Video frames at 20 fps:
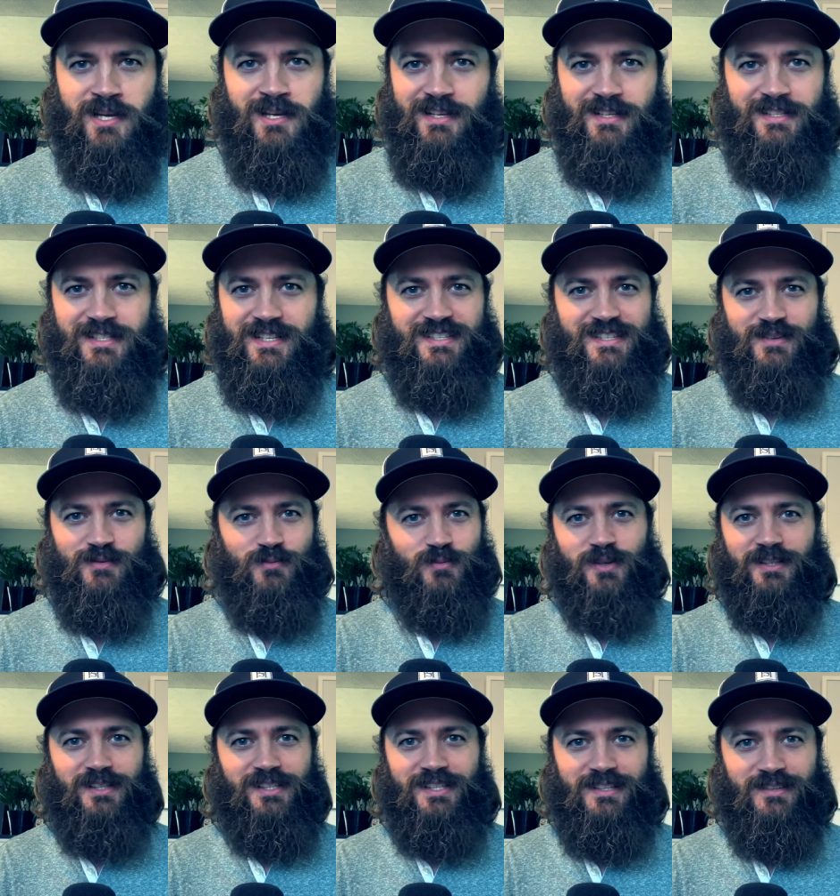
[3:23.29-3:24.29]
it doesn't
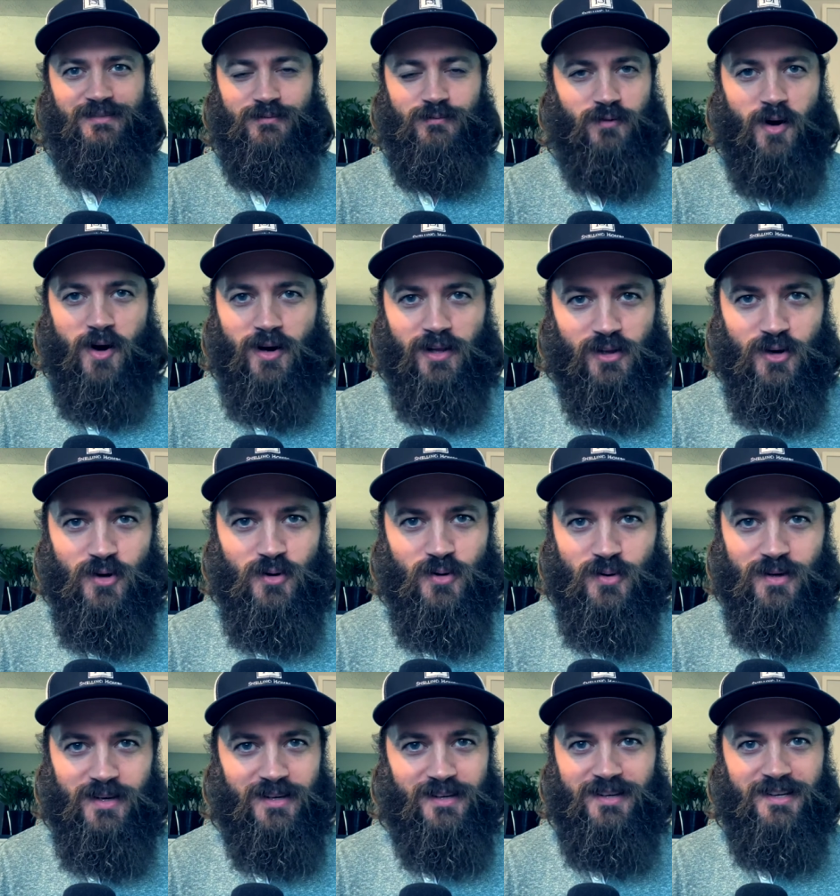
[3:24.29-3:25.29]
really
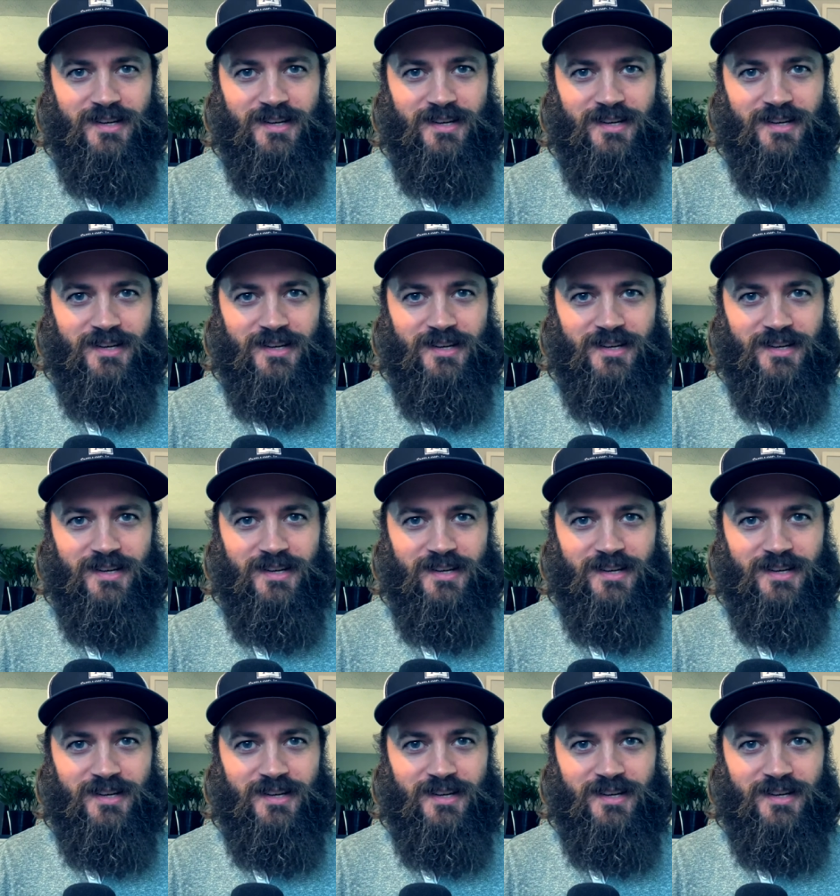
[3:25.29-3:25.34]
follow a,